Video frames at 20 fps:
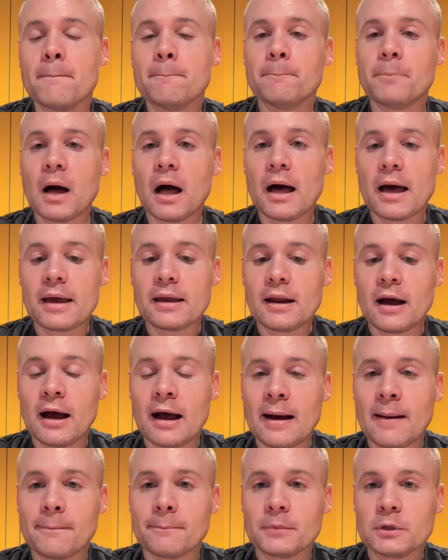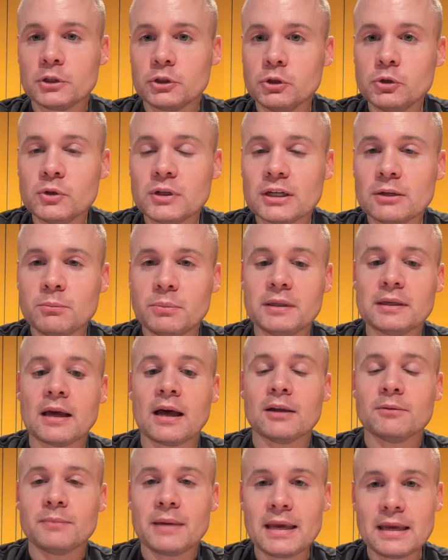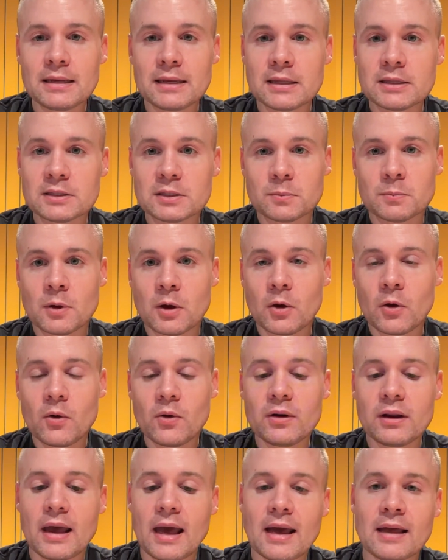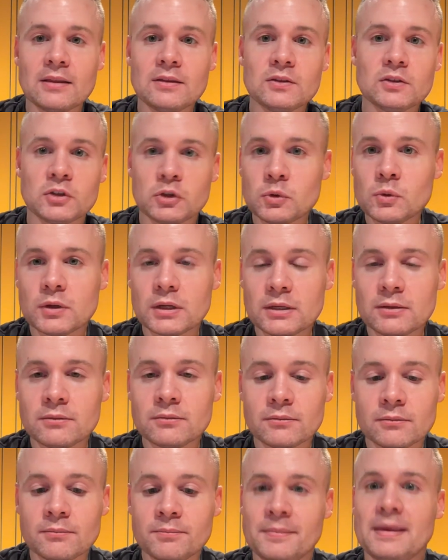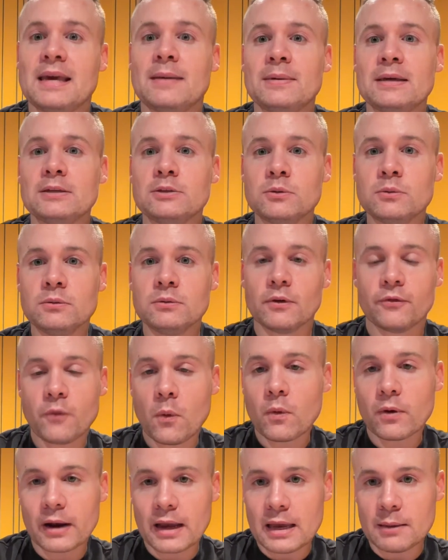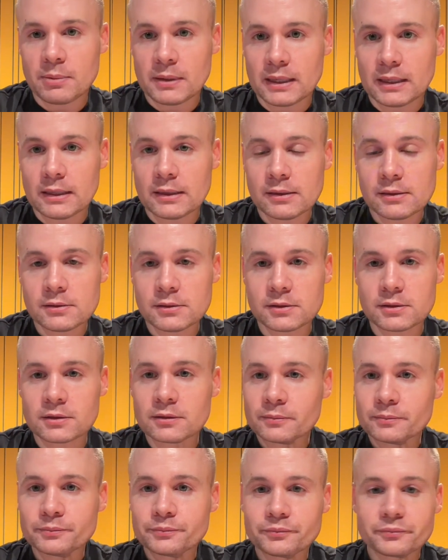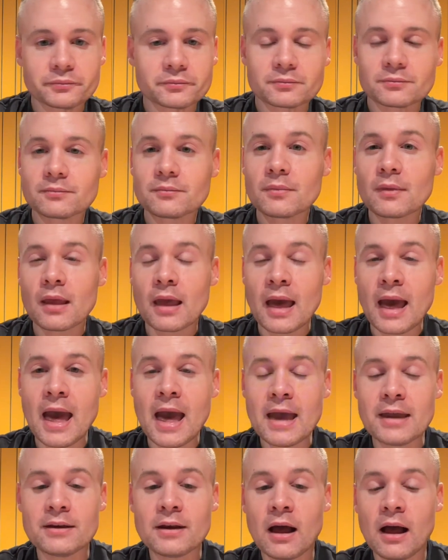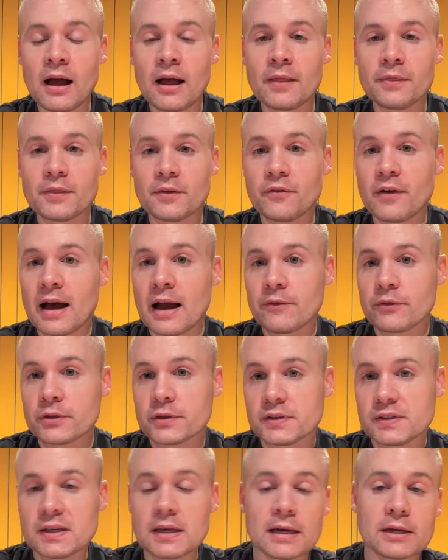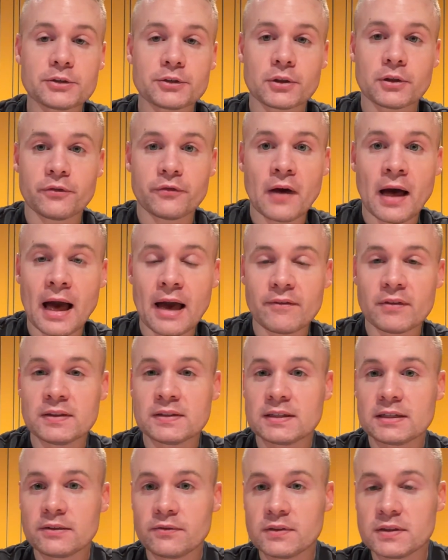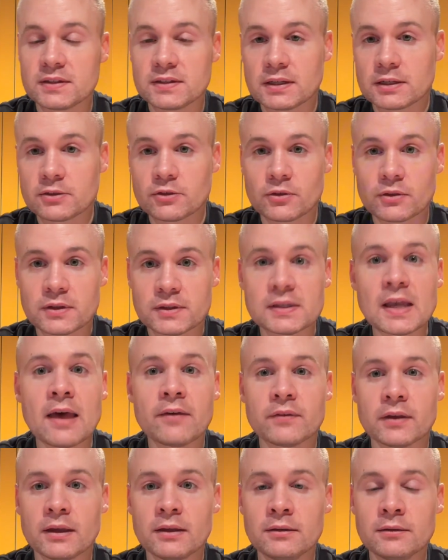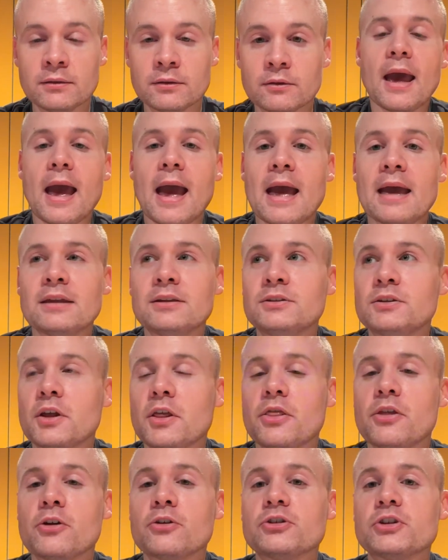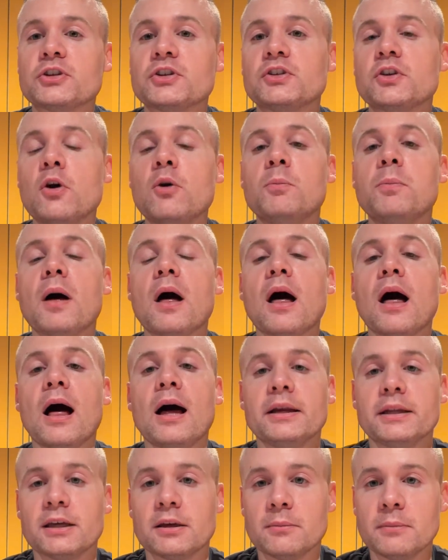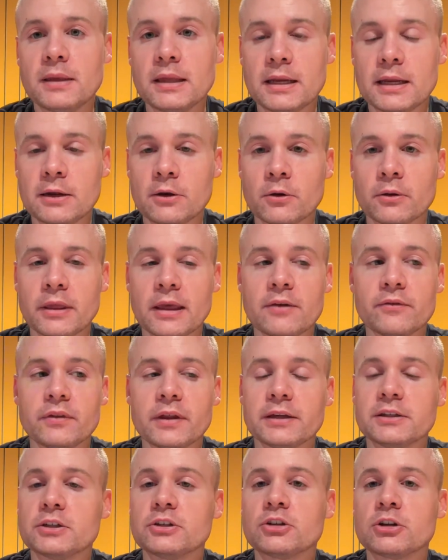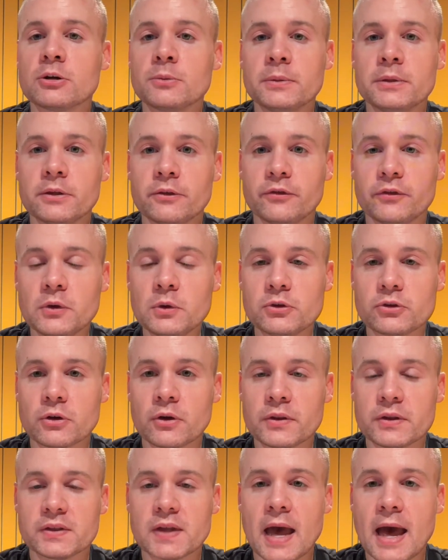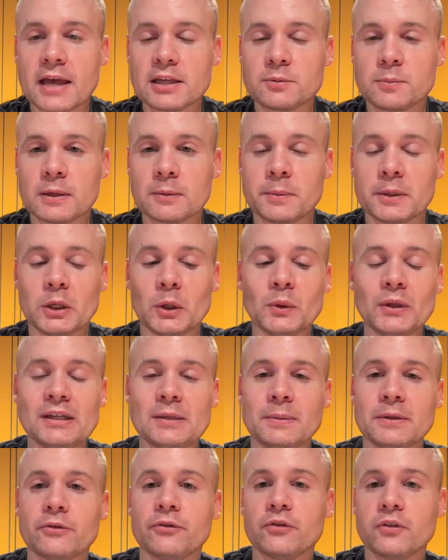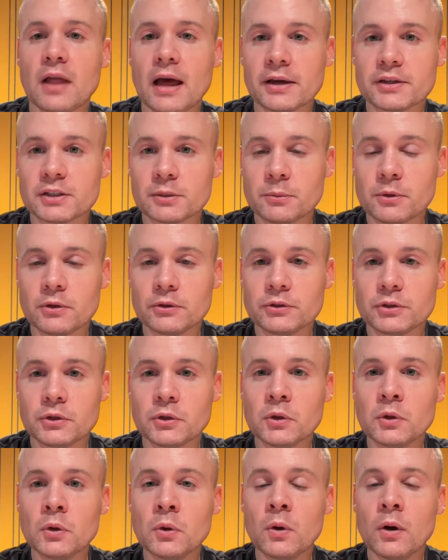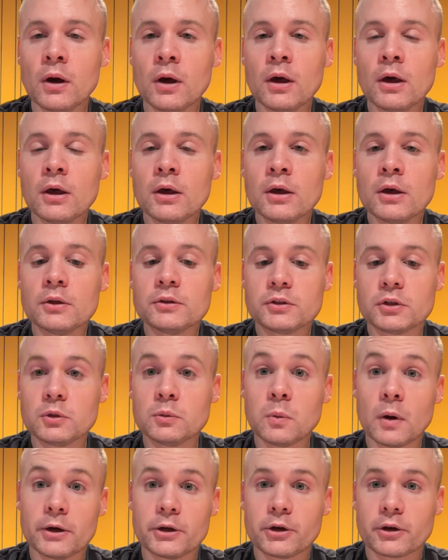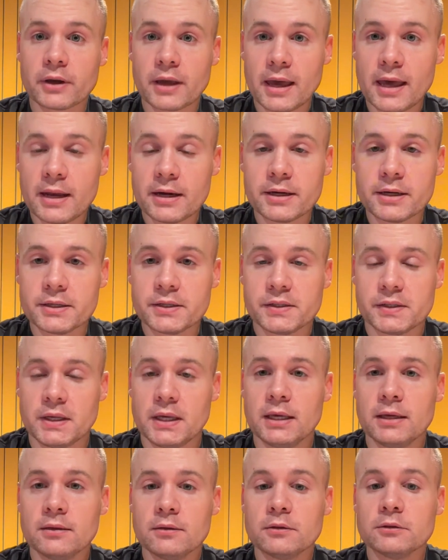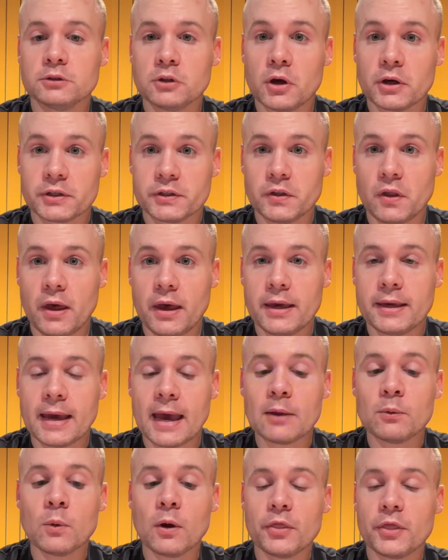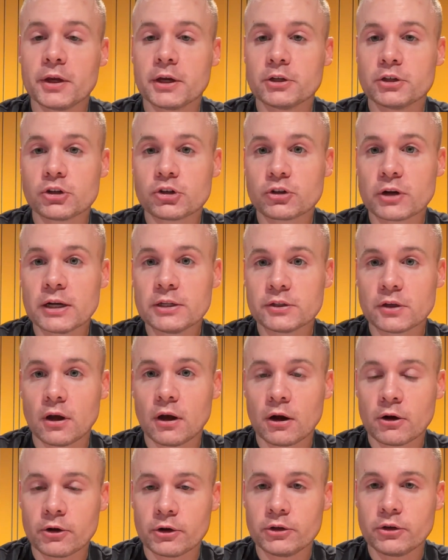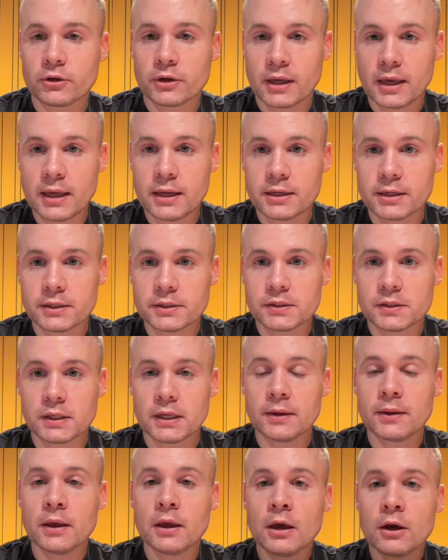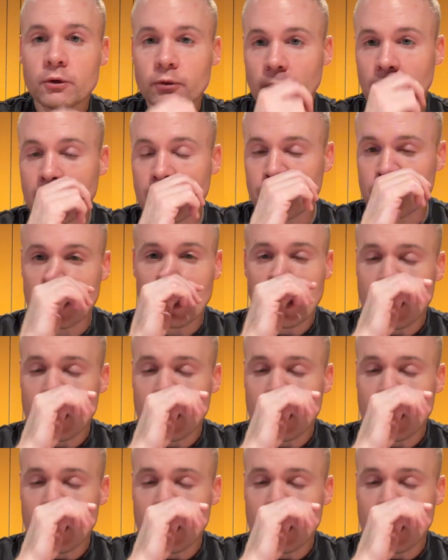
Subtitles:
But you can be on maintenance mode and you can maybe do the 4 APs and not the 5 or the 6, or the 5 instead of the 6 or the 7, and they're just so pot committed, or they've, determined the future on this aspect, but you need to be flexible to what your candidacy looks like and what the constraints are in your candidacy, right?